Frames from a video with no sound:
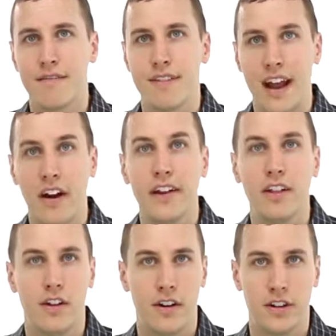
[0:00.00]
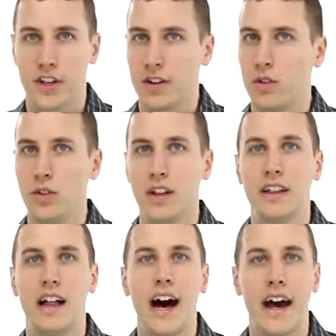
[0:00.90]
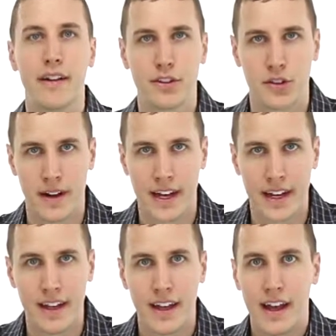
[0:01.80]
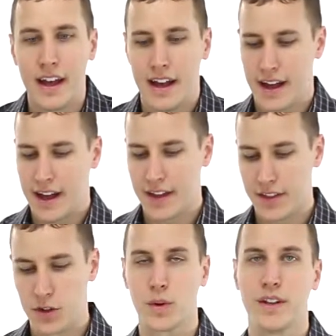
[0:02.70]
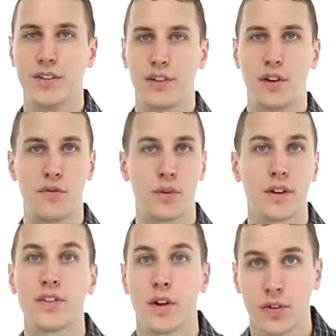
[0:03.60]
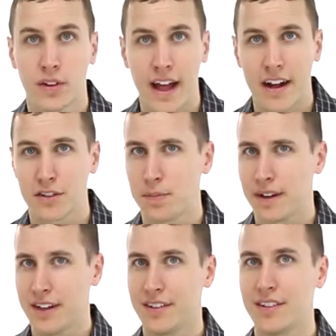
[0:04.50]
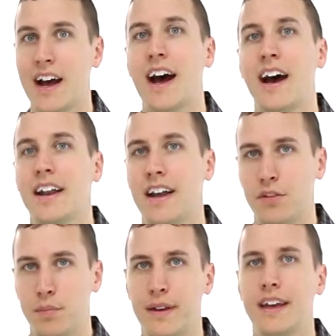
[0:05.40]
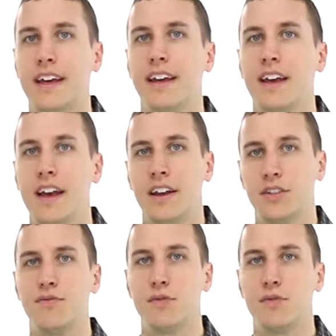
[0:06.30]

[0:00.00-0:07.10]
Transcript: Very large, can hold a lot of shred. The 2604, it's no slouch, but it is not as big as the